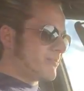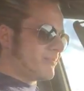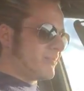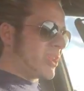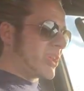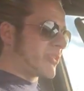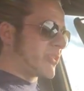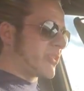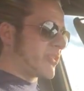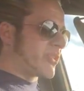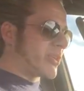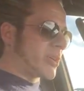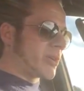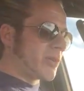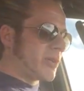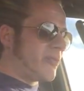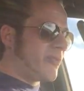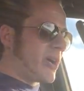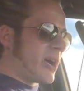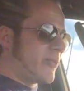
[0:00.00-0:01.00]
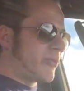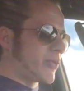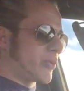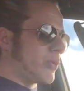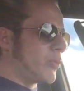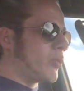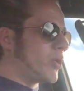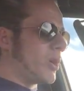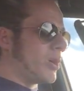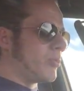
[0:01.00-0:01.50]
necessarily
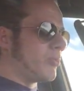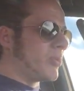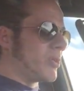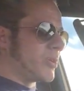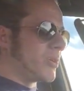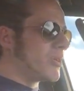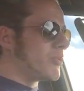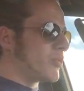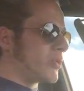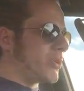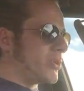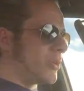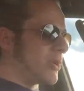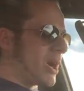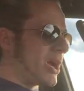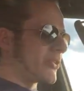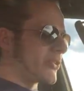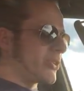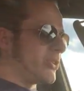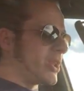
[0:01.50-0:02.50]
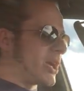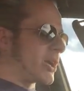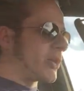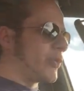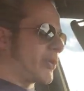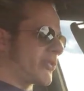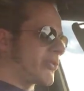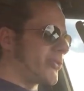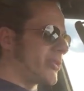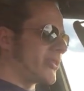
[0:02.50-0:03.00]
531, but when you're asking that
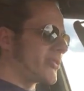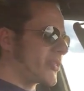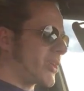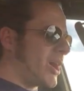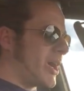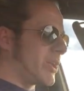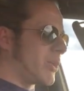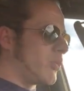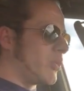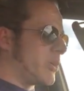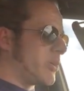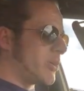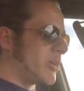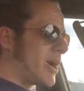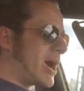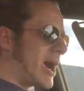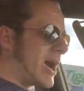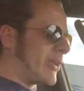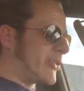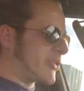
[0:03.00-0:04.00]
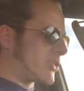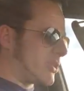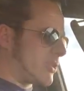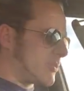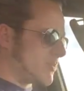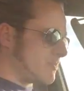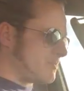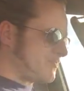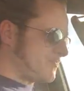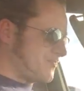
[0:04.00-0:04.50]
question, that's kind of what you're asking.
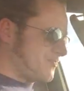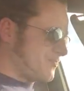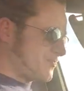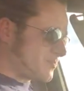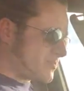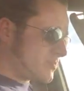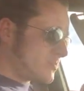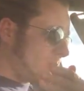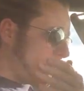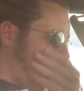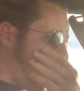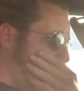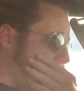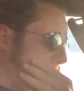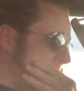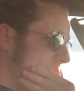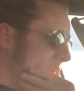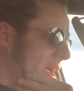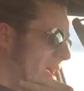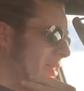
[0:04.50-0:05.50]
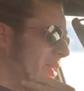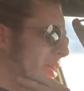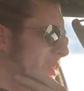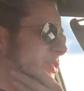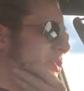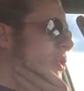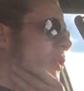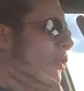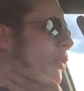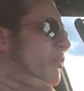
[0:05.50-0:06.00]
But I like
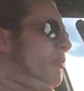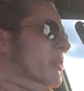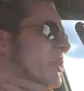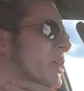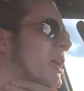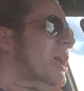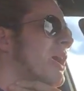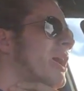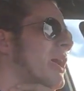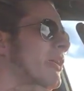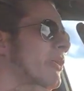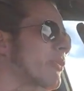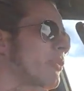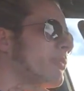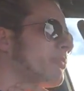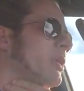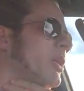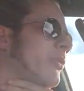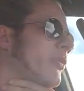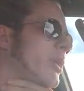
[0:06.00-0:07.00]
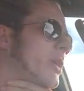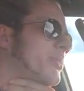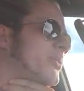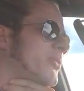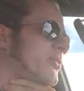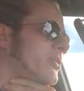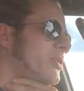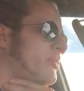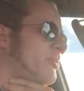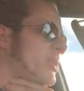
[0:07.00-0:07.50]
to go a bit higher on my reps
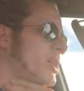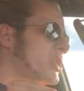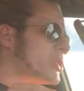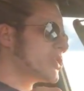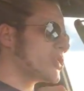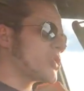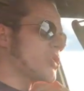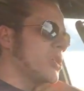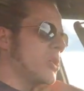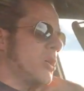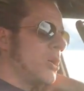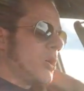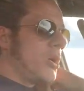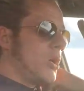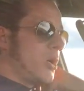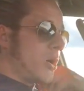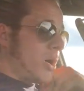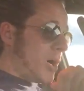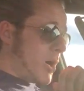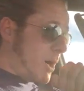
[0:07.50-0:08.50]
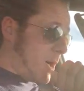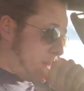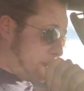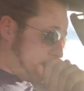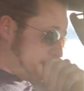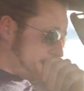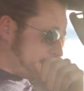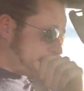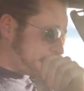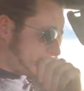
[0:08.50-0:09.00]
for the bench.
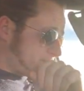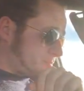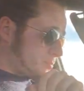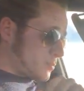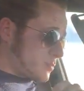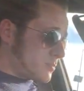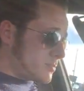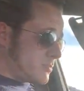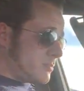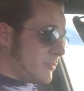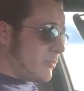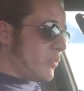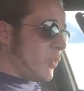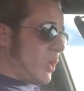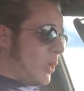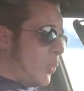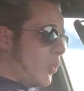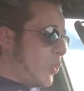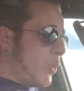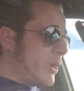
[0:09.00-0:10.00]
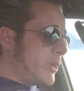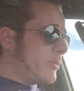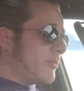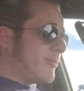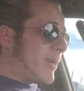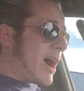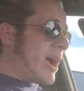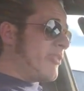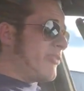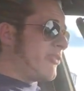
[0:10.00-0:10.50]
One of
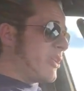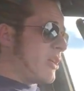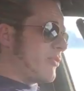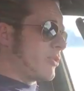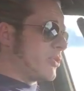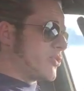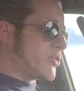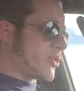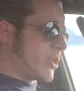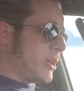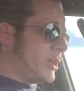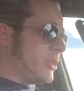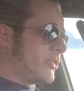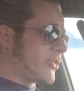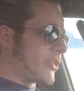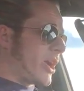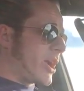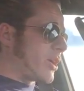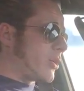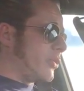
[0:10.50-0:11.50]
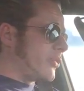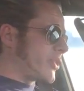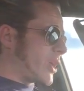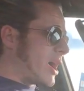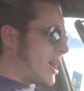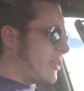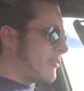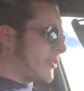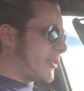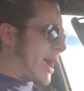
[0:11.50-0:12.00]
my favorite training cycles
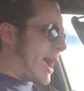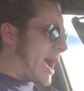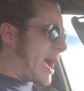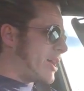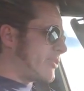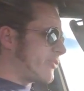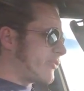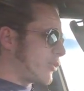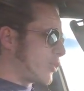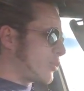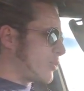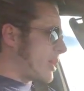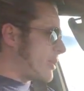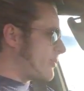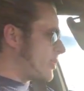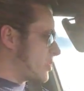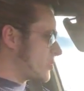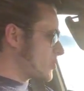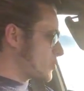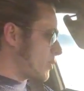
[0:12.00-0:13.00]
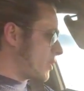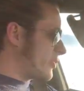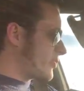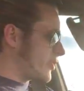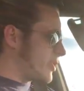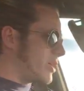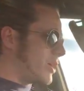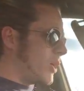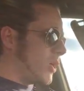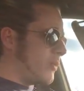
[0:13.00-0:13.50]
I ever had for my bench
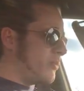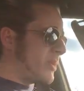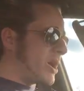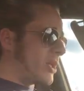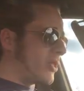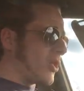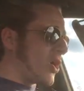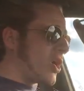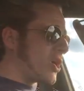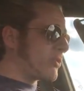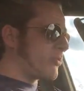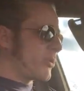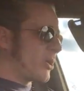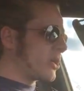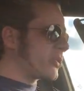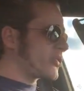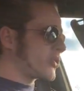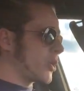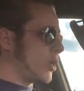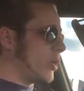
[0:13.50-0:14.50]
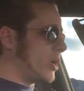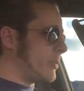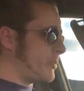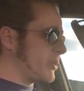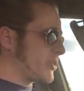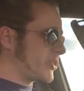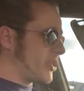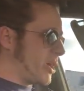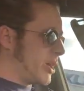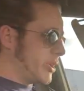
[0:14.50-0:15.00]
press that helped my log press go up
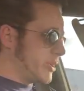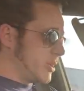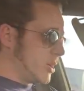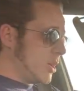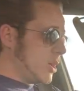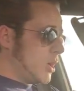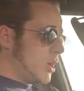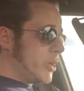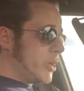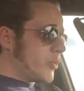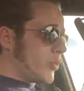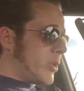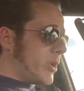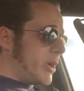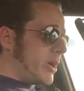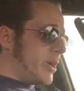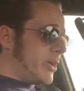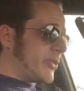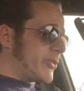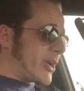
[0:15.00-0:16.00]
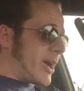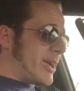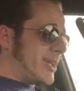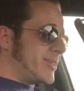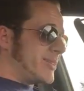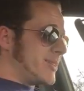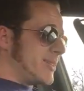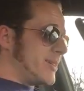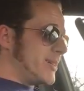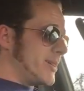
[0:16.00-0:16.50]
a ton was I
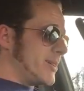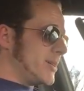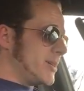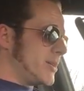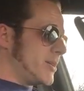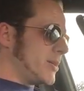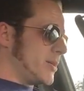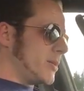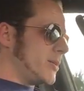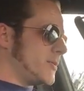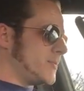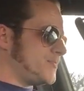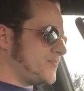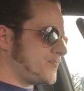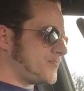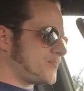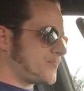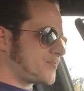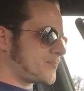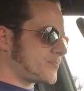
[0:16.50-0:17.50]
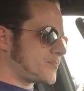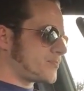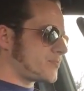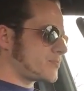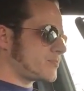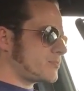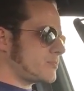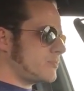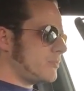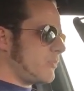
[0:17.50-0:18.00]
did,
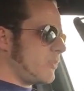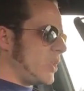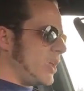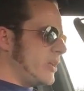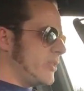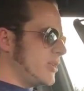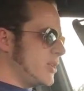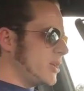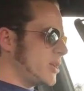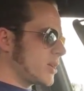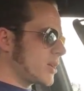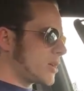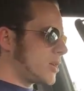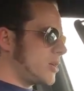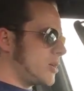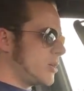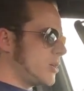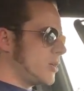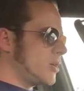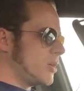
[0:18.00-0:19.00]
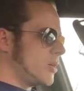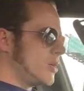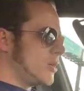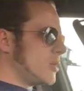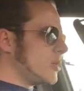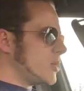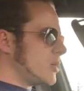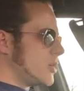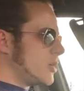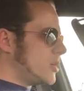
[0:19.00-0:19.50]
I think,
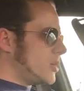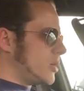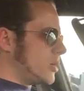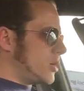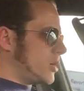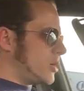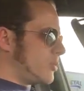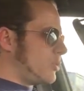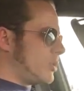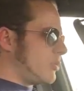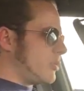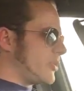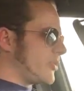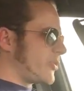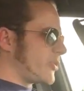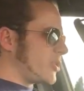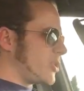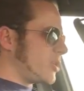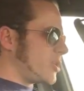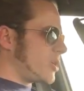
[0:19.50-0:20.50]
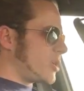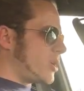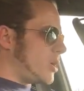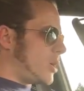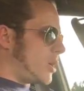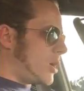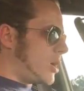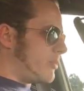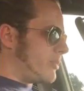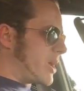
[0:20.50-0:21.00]
what was it?
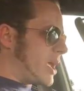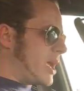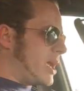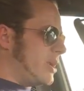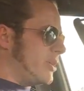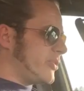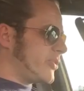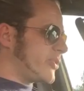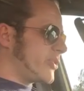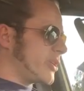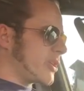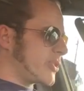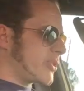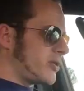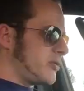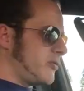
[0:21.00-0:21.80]
8, 6,